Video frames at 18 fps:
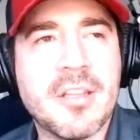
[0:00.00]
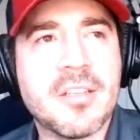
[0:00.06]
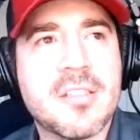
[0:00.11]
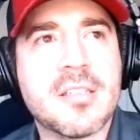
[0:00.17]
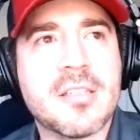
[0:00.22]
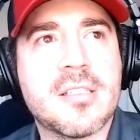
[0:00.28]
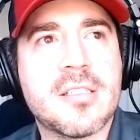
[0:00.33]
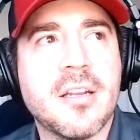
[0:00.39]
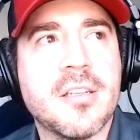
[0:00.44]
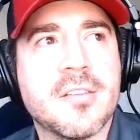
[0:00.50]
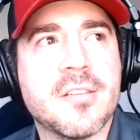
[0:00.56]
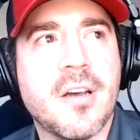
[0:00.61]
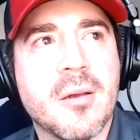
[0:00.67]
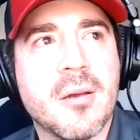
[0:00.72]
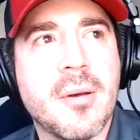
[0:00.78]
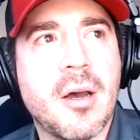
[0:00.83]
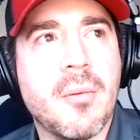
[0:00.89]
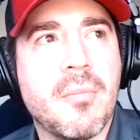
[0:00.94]
a ton to
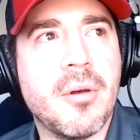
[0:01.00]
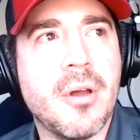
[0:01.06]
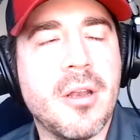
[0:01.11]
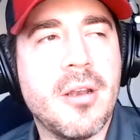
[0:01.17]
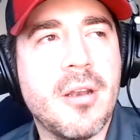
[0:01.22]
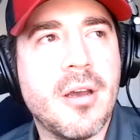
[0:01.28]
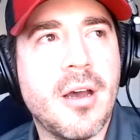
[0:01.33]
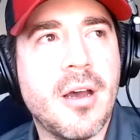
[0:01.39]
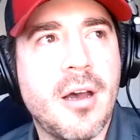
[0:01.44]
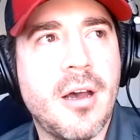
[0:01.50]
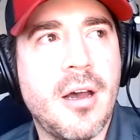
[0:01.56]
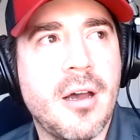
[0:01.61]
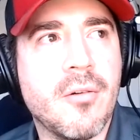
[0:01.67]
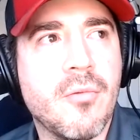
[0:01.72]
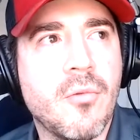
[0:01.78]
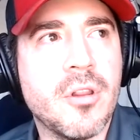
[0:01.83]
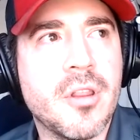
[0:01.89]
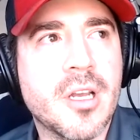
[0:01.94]
talk about, but
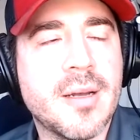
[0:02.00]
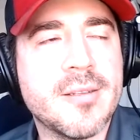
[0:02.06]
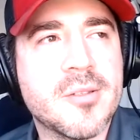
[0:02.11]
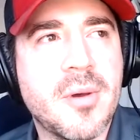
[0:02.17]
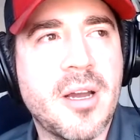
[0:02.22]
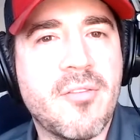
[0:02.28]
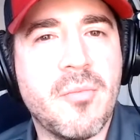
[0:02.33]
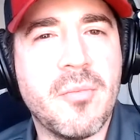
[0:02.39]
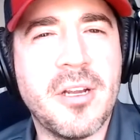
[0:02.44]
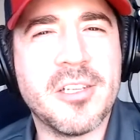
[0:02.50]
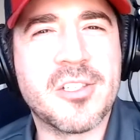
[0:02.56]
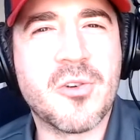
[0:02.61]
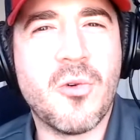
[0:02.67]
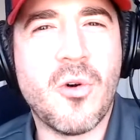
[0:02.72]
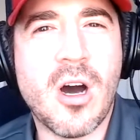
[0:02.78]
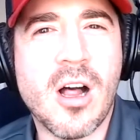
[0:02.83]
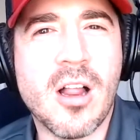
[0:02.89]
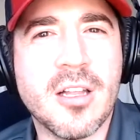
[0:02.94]
one that comes to mind for me is
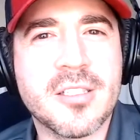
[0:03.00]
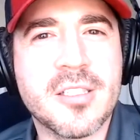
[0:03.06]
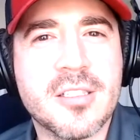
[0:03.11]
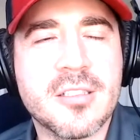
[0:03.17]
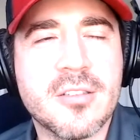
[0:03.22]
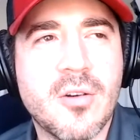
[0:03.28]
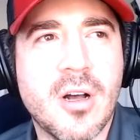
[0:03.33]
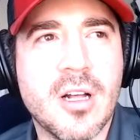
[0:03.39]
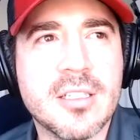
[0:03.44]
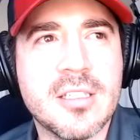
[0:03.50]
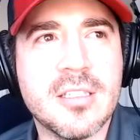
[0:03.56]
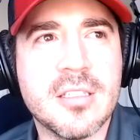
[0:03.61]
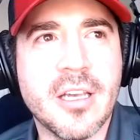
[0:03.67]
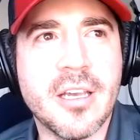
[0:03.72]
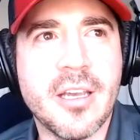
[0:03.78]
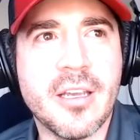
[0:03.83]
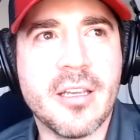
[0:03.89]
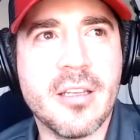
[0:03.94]
Qualys. Qualys is
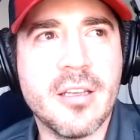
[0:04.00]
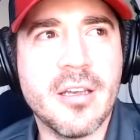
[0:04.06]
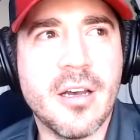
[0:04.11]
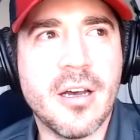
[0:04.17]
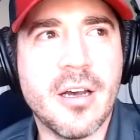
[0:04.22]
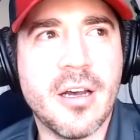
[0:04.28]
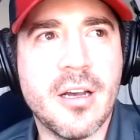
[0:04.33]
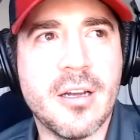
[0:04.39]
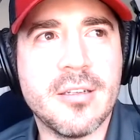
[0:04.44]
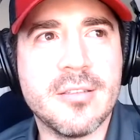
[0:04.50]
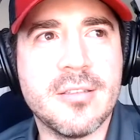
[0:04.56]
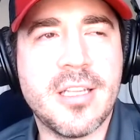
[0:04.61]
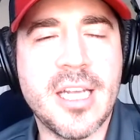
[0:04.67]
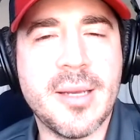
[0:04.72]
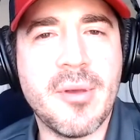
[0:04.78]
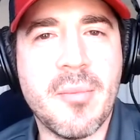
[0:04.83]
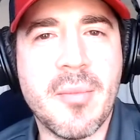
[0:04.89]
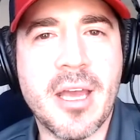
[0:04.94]
a
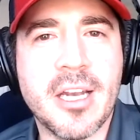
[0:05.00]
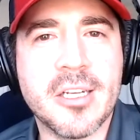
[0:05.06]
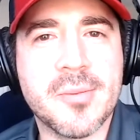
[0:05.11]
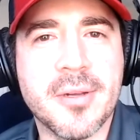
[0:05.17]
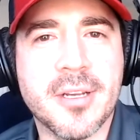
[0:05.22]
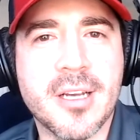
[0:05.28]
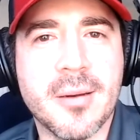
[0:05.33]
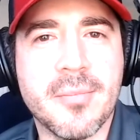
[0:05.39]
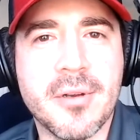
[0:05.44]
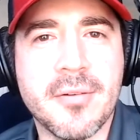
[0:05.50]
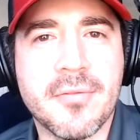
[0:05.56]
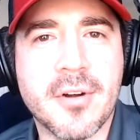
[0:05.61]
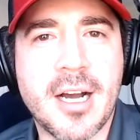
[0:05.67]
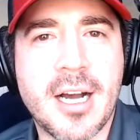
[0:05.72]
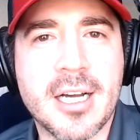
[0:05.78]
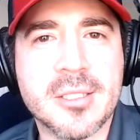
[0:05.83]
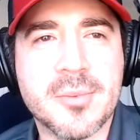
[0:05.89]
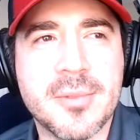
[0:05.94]
DME management company for
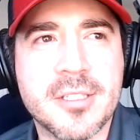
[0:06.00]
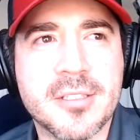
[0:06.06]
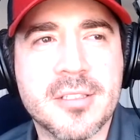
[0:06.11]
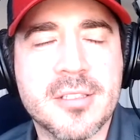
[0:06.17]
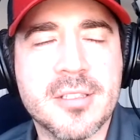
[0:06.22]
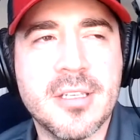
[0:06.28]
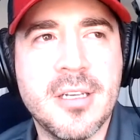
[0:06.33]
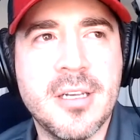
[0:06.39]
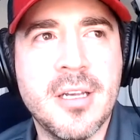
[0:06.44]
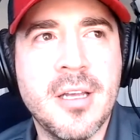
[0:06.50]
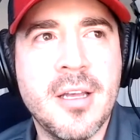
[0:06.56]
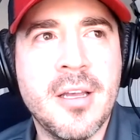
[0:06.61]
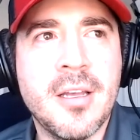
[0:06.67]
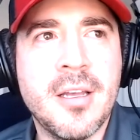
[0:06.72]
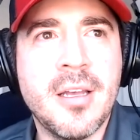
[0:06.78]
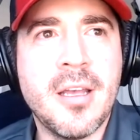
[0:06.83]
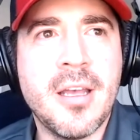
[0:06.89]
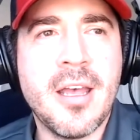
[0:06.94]
hospice,
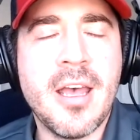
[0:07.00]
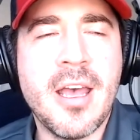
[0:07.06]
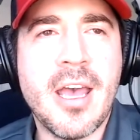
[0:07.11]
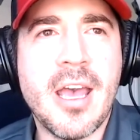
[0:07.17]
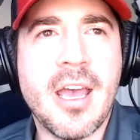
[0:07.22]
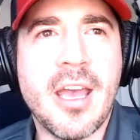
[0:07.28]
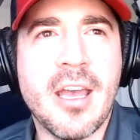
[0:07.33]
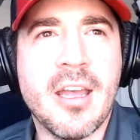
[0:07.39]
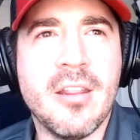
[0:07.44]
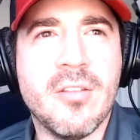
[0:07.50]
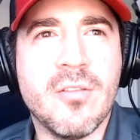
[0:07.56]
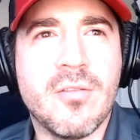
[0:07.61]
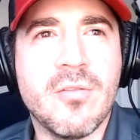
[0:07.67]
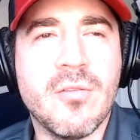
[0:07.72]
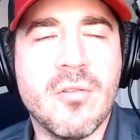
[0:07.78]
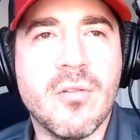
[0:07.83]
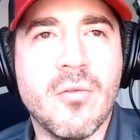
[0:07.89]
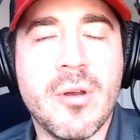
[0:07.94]
and
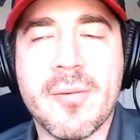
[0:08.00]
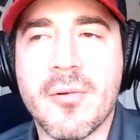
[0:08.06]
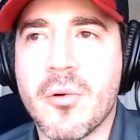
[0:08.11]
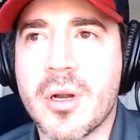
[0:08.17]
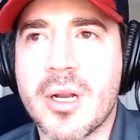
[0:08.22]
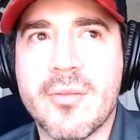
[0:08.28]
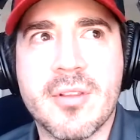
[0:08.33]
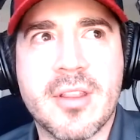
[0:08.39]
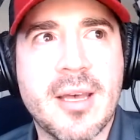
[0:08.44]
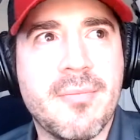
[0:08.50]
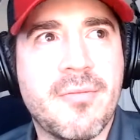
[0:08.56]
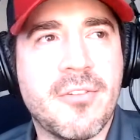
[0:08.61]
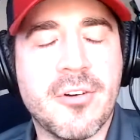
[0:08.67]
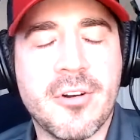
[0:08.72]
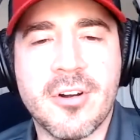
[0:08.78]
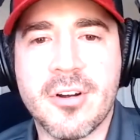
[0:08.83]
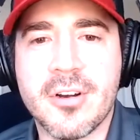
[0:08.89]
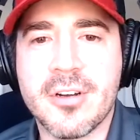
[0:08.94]
we've been working with them
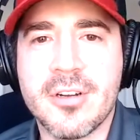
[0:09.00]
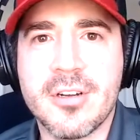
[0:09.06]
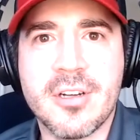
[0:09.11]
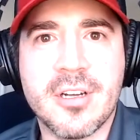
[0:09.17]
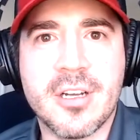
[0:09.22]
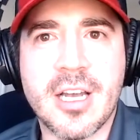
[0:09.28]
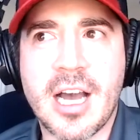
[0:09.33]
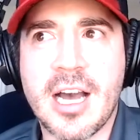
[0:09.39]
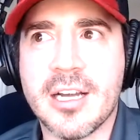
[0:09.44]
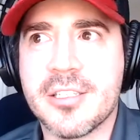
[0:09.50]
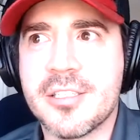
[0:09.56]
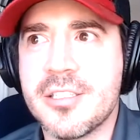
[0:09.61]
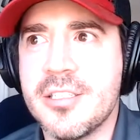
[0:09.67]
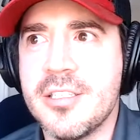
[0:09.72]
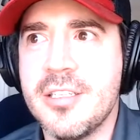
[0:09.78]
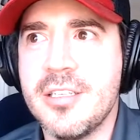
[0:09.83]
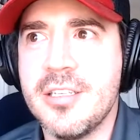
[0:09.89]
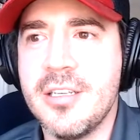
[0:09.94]
for,
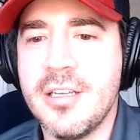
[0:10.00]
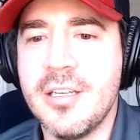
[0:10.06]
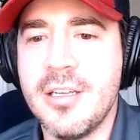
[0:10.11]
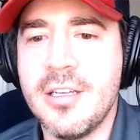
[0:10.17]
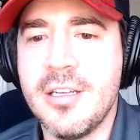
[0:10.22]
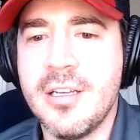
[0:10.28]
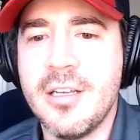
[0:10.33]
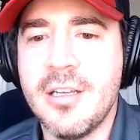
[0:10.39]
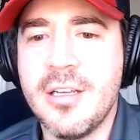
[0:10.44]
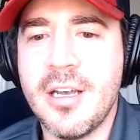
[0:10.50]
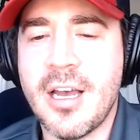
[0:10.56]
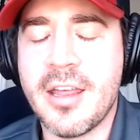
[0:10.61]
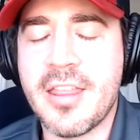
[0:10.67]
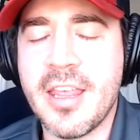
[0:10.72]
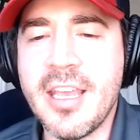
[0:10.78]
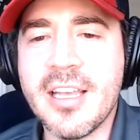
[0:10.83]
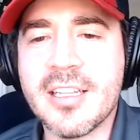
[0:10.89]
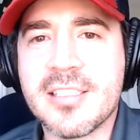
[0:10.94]
gosh, I
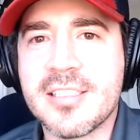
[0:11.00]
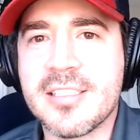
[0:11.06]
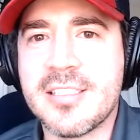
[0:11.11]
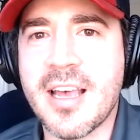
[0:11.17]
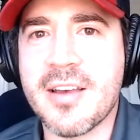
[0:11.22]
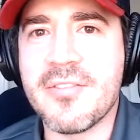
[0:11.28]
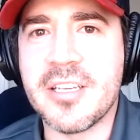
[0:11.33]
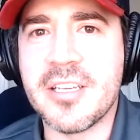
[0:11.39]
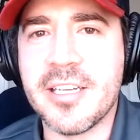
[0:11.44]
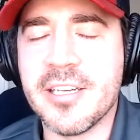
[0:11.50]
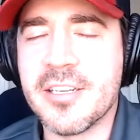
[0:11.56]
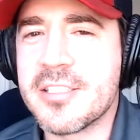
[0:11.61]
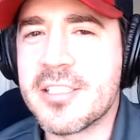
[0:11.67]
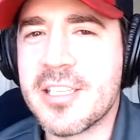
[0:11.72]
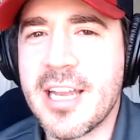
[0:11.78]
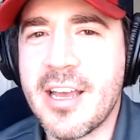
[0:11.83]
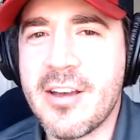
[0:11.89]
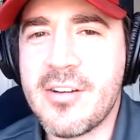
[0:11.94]
think it's 7
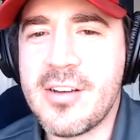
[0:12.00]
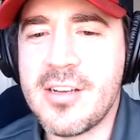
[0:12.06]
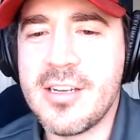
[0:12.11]
years now.